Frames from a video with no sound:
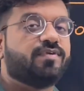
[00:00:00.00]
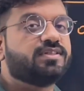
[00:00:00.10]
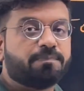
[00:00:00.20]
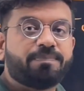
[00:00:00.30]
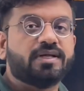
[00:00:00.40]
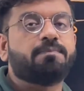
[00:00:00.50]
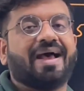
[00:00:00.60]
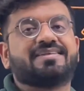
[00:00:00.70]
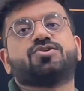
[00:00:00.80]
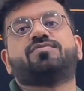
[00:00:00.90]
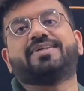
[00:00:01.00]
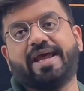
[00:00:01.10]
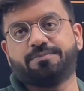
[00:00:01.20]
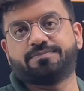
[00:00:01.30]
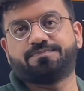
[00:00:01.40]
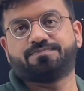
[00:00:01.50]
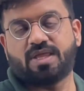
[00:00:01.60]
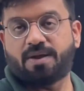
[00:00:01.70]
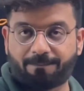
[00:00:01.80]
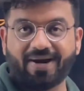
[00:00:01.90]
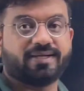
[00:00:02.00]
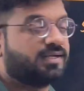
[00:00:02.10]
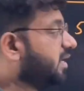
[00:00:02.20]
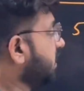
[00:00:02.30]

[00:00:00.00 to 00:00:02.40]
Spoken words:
with the passage of the time. But